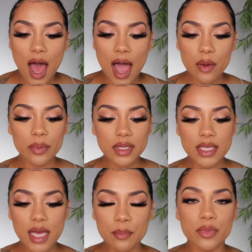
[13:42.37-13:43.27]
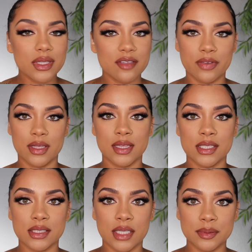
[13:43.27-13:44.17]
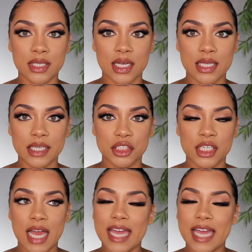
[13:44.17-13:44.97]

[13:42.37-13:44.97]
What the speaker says: I'm really feeling this lipstick collection.